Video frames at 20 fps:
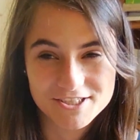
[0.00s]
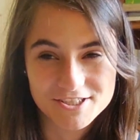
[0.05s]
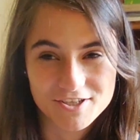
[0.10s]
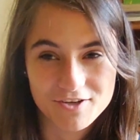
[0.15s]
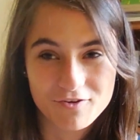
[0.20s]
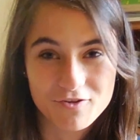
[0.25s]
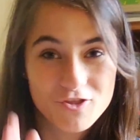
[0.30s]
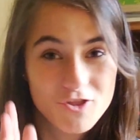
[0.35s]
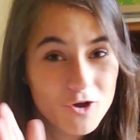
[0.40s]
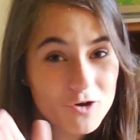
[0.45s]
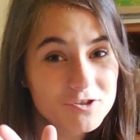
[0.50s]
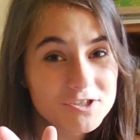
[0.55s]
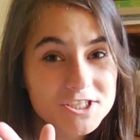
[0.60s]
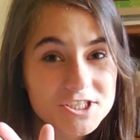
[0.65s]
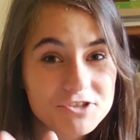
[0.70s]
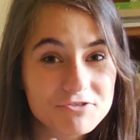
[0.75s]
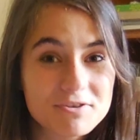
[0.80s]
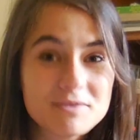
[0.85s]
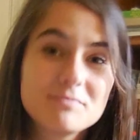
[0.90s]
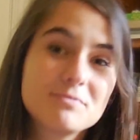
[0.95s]
So those
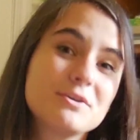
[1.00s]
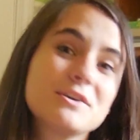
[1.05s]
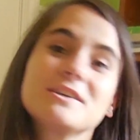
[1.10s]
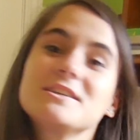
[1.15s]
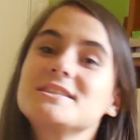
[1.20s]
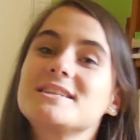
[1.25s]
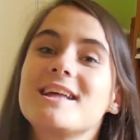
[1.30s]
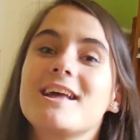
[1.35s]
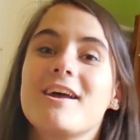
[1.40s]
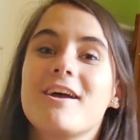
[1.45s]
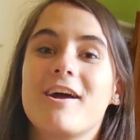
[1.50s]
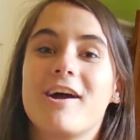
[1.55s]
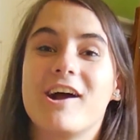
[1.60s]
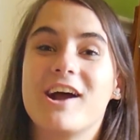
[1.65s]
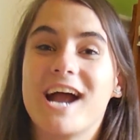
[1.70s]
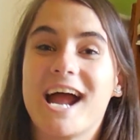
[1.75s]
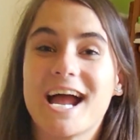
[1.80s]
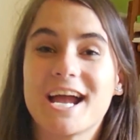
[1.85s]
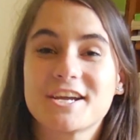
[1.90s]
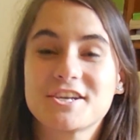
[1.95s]
3 books are
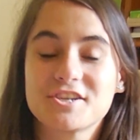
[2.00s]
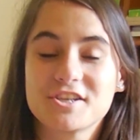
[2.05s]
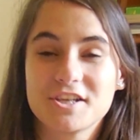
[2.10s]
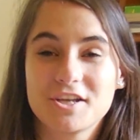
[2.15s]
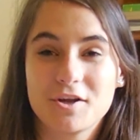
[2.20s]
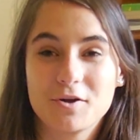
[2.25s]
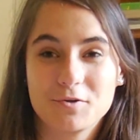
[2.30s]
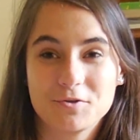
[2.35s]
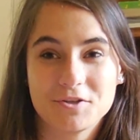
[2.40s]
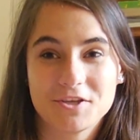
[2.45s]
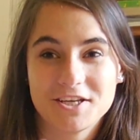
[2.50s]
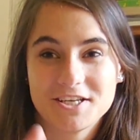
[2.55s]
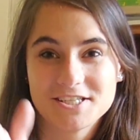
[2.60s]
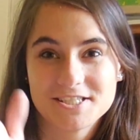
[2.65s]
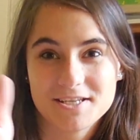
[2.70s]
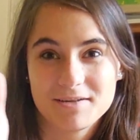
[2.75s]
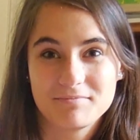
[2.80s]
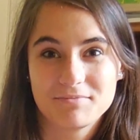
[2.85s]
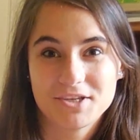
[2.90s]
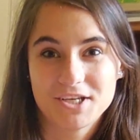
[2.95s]
actually holding
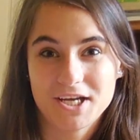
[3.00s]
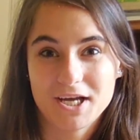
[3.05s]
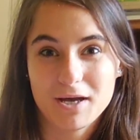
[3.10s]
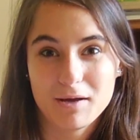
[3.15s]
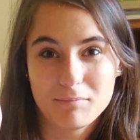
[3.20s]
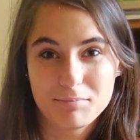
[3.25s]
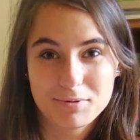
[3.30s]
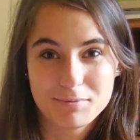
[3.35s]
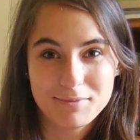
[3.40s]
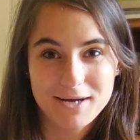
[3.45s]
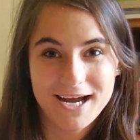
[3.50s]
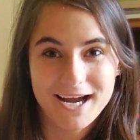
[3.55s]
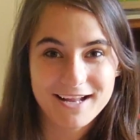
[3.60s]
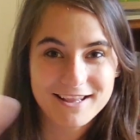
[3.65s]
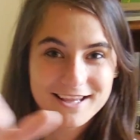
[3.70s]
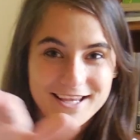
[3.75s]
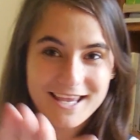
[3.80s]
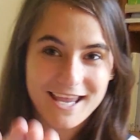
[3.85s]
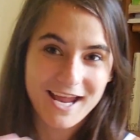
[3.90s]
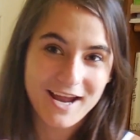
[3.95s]
something up
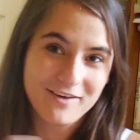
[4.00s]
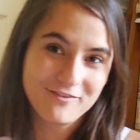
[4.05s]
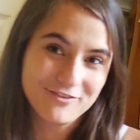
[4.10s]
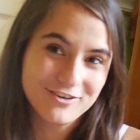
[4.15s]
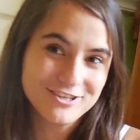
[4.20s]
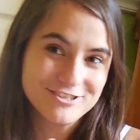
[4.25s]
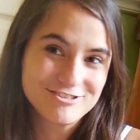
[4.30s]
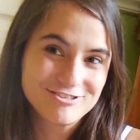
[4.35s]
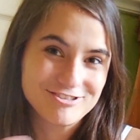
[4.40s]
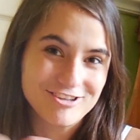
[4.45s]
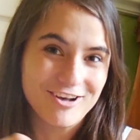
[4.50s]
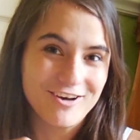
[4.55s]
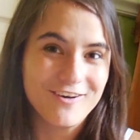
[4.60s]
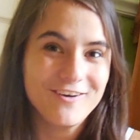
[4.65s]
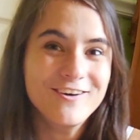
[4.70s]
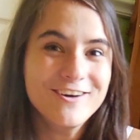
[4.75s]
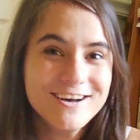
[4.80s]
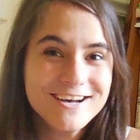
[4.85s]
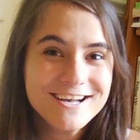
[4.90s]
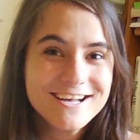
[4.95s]
behind the camera, so
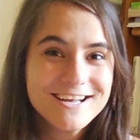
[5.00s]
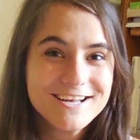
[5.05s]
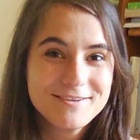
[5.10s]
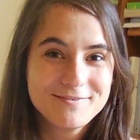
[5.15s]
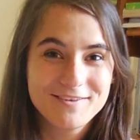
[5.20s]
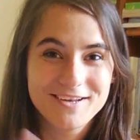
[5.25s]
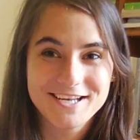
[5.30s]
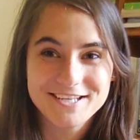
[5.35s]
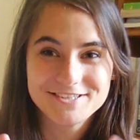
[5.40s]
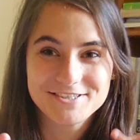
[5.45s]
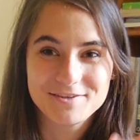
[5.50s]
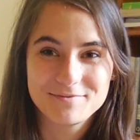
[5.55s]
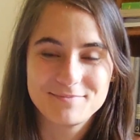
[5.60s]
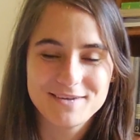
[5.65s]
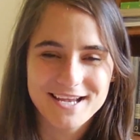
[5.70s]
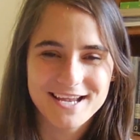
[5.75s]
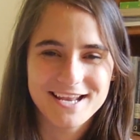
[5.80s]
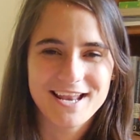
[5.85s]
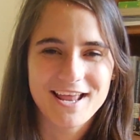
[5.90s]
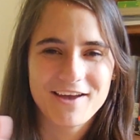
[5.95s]
because they're
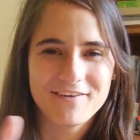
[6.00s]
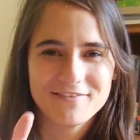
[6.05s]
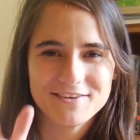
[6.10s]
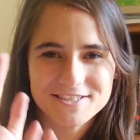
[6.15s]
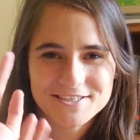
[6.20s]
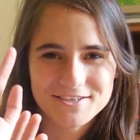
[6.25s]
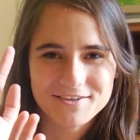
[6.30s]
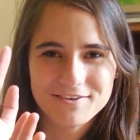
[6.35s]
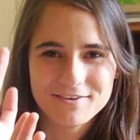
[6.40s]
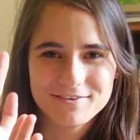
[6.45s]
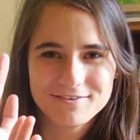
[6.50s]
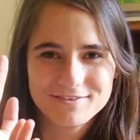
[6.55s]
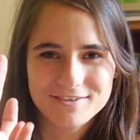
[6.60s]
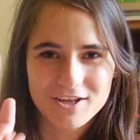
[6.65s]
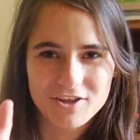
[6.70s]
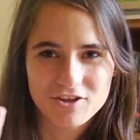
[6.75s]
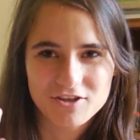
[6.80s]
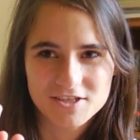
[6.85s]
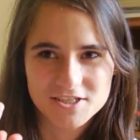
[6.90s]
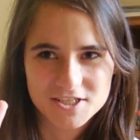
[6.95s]
big and heavy, so
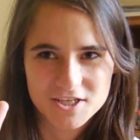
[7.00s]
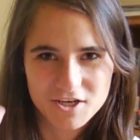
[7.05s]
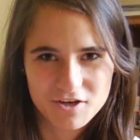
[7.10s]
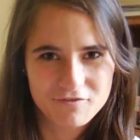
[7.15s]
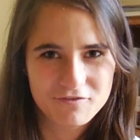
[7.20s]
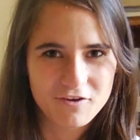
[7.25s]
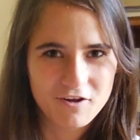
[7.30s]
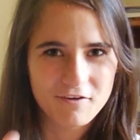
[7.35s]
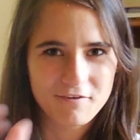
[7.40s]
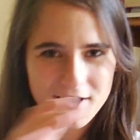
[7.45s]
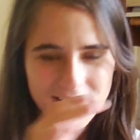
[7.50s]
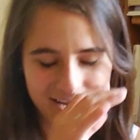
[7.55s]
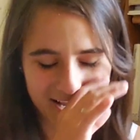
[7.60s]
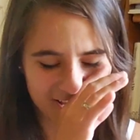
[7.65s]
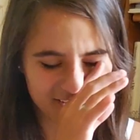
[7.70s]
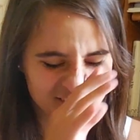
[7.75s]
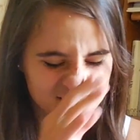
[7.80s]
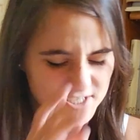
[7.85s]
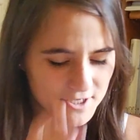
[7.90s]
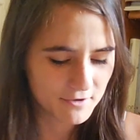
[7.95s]
nothing's gonna fall right
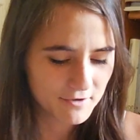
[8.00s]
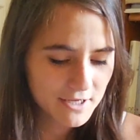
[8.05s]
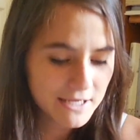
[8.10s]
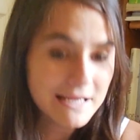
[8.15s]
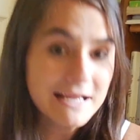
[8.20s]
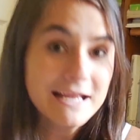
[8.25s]
now. So